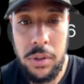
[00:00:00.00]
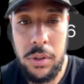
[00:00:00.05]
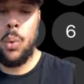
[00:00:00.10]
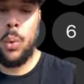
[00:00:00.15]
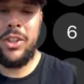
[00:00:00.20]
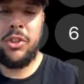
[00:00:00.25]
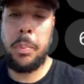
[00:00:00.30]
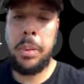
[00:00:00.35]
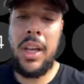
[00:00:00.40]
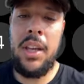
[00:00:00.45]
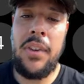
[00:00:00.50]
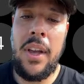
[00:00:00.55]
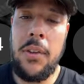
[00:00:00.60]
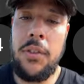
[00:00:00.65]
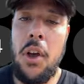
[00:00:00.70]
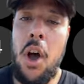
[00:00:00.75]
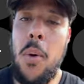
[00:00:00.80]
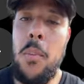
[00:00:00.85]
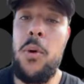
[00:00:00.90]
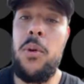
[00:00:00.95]
which plays out
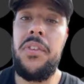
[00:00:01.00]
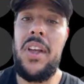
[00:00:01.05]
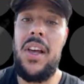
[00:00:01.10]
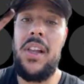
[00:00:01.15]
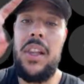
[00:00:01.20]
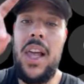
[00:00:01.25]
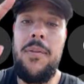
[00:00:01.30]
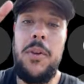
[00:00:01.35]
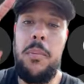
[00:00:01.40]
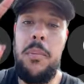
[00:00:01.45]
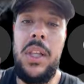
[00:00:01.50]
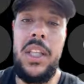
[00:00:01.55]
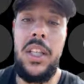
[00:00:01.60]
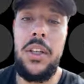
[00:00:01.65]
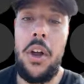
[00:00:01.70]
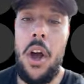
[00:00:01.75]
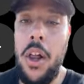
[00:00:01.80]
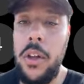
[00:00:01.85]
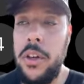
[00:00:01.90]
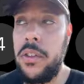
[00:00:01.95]
to almost $11 million
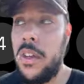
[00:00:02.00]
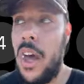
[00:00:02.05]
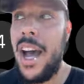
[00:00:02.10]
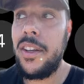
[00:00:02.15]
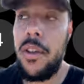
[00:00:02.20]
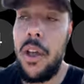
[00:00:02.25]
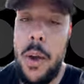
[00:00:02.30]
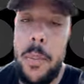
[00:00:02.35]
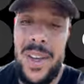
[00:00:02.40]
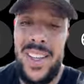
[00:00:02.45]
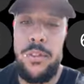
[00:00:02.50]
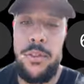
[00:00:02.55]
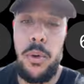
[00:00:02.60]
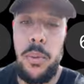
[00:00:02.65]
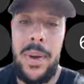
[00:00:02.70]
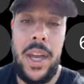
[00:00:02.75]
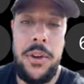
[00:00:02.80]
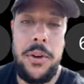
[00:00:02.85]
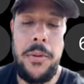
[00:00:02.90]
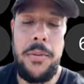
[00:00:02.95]
locked up into
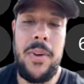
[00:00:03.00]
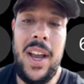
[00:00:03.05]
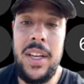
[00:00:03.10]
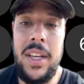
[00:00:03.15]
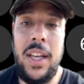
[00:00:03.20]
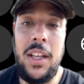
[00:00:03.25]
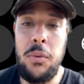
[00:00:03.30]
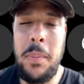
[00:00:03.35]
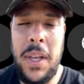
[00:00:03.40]
Pendle Finance.